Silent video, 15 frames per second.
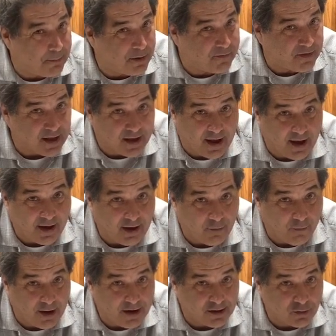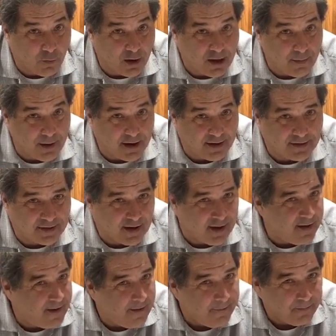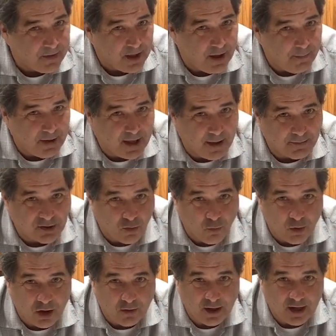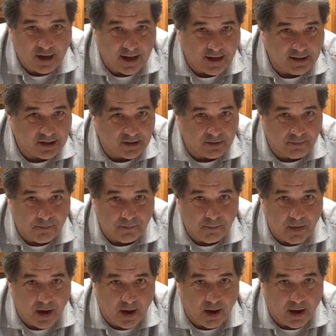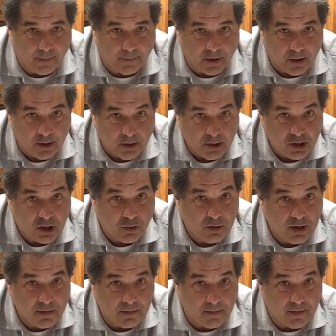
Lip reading: But if I cut it right at 20 minutes, it becomes a really nice, chewy,